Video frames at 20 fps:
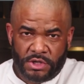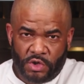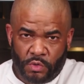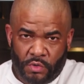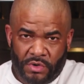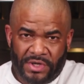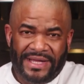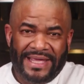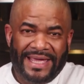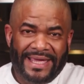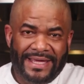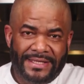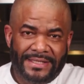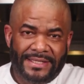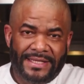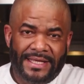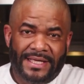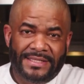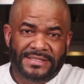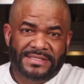You want an
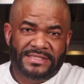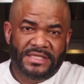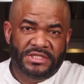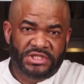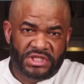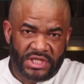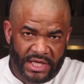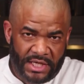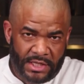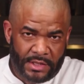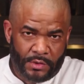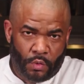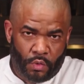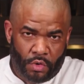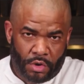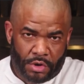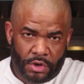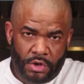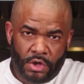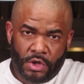acidulated
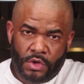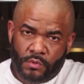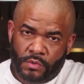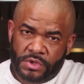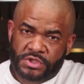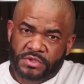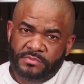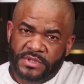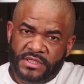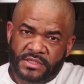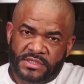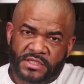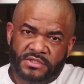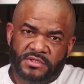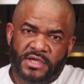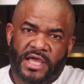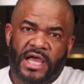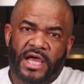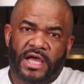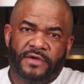water, which means
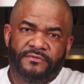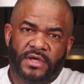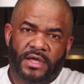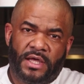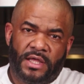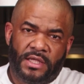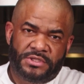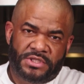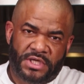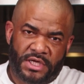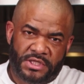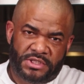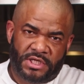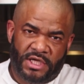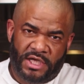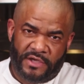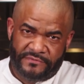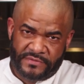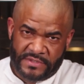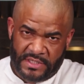that you have a touch
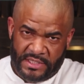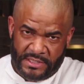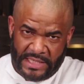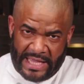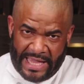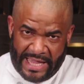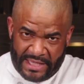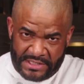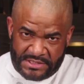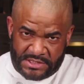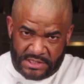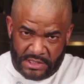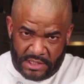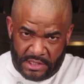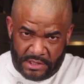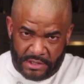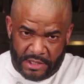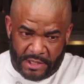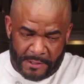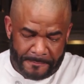of acid
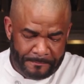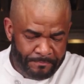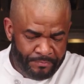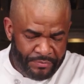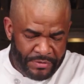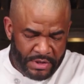in there,